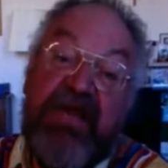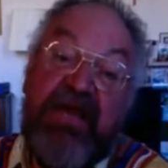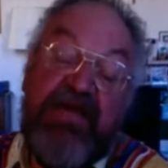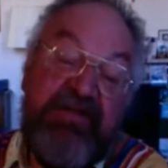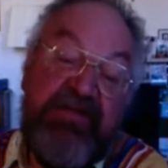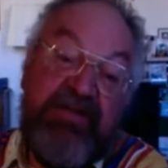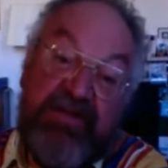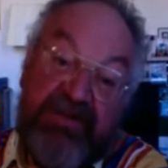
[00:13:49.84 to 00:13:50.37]

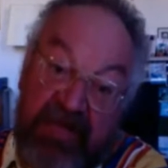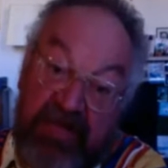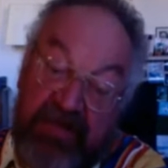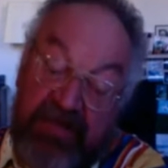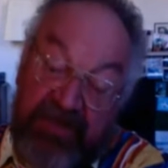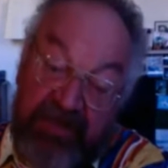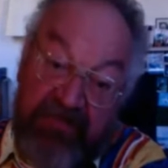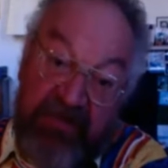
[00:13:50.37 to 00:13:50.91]
and
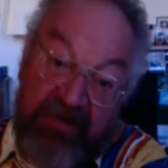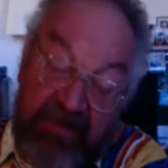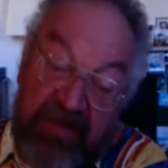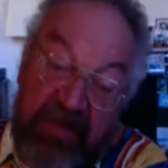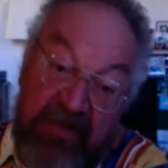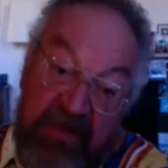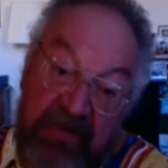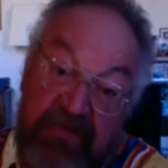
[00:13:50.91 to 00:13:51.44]
you will
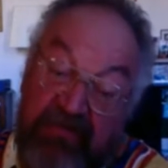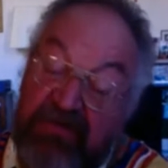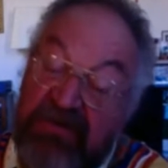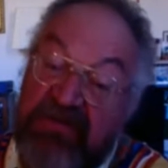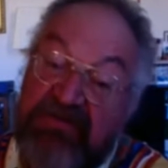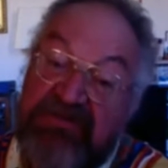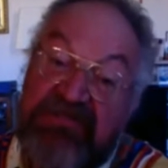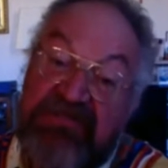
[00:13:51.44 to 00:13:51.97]

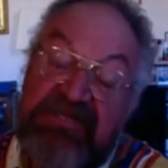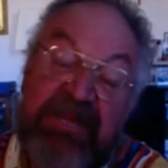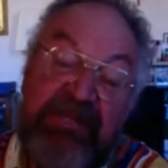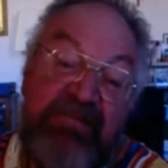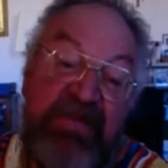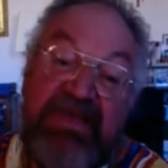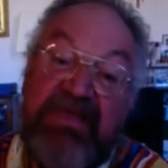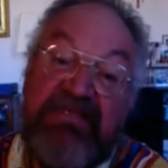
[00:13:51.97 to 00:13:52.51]

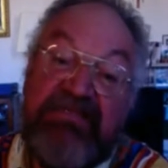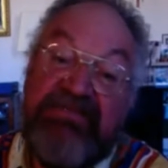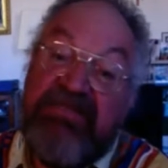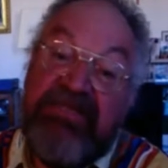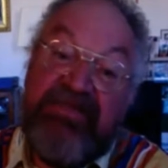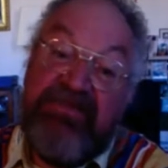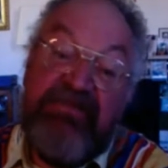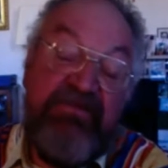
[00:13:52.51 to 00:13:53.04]
slip
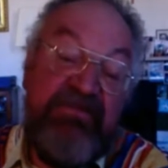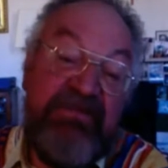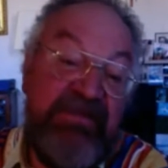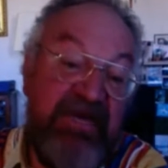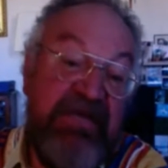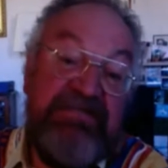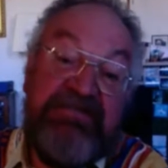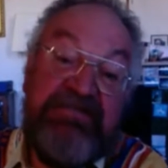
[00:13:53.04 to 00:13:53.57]
easily through the
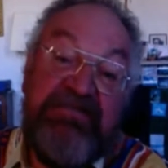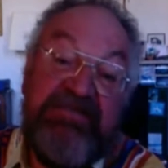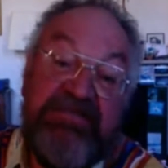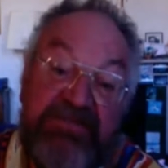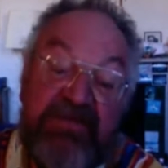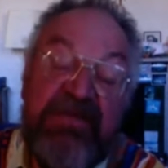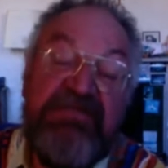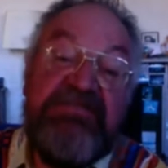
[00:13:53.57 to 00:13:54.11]

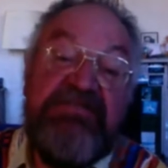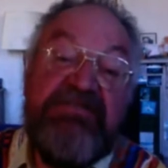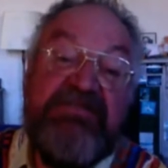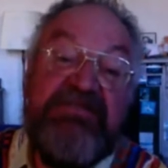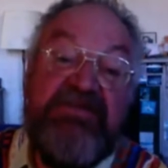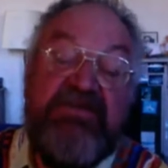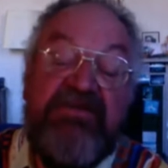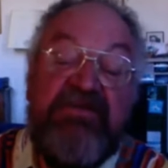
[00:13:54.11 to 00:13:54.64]

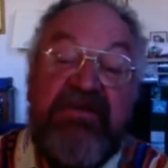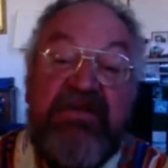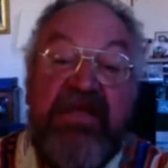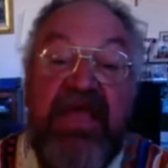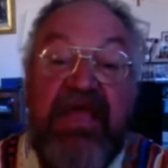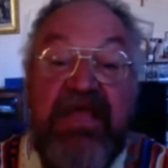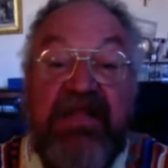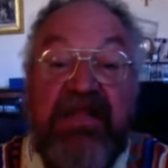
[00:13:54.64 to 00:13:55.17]
1922
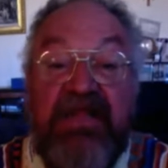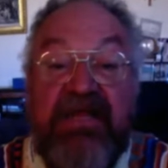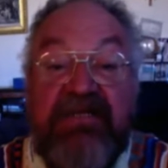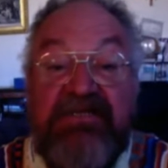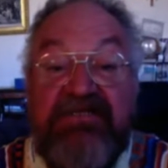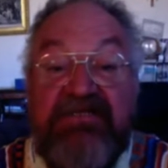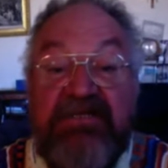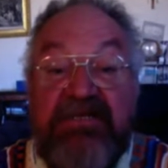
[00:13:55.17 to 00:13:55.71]

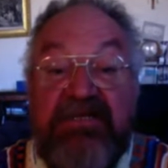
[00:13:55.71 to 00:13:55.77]
English.